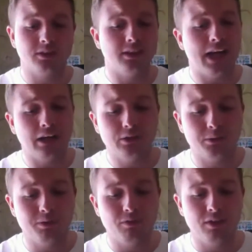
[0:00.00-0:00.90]
So that looks
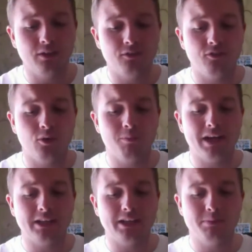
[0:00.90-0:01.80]
to be really good form.
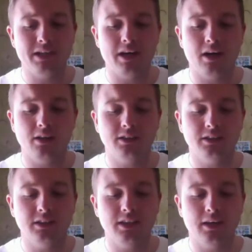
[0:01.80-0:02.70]
That's been
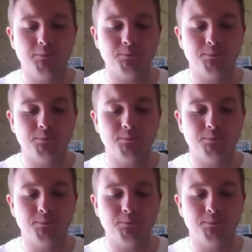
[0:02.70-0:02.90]
enhanced, and